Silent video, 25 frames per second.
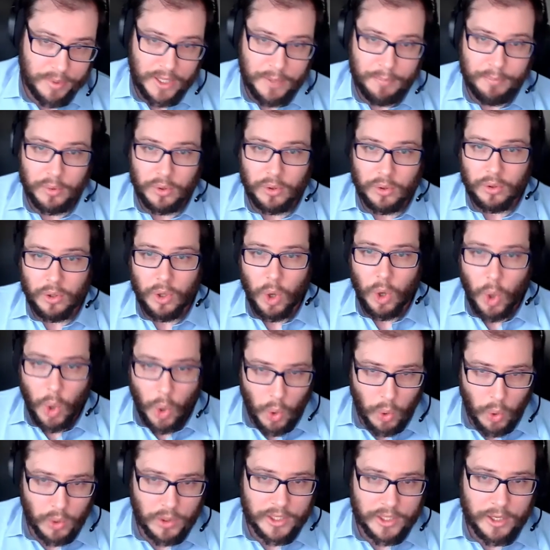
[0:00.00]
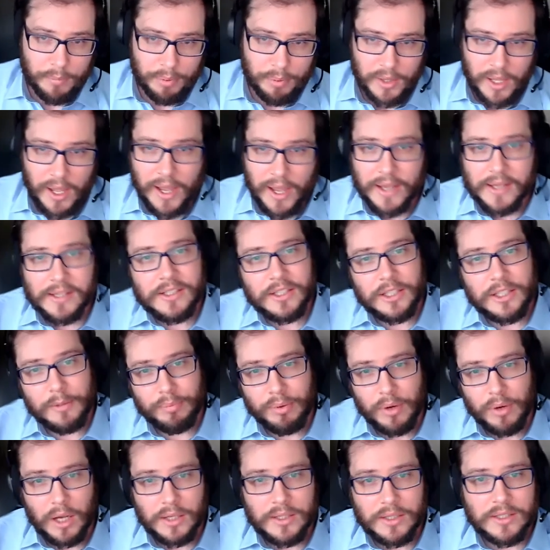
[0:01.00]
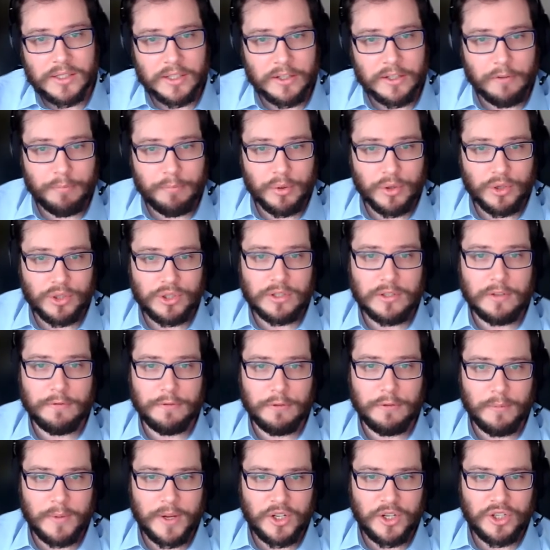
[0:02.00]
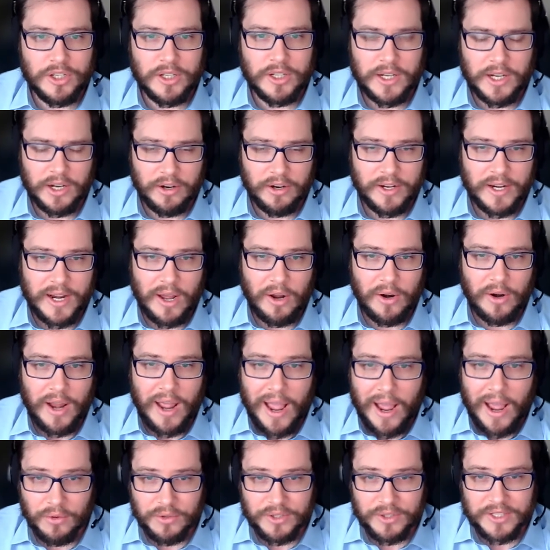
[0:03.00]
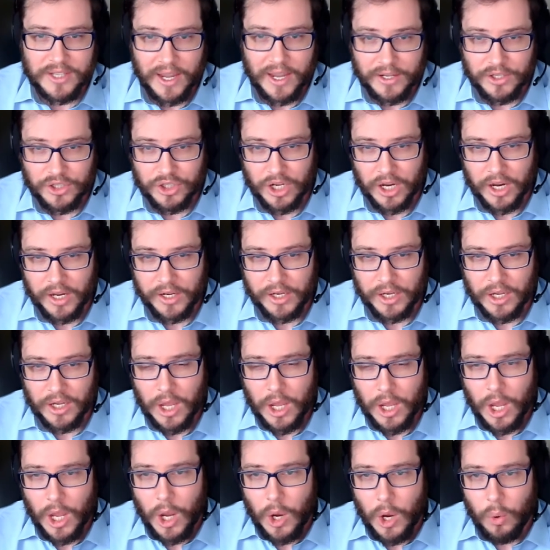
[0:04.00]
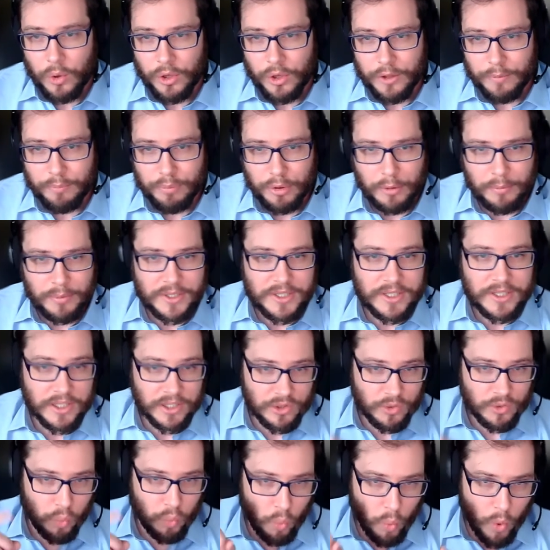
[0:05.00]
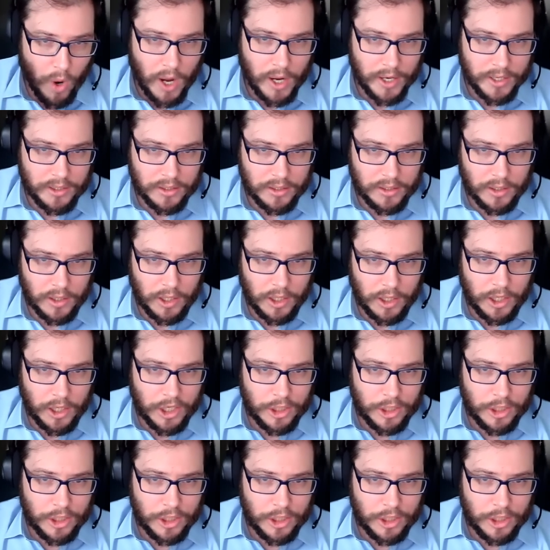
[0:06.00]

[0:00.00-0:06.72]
PIPL only applies to the processing of personal information carried out outside China, where the purpose is one,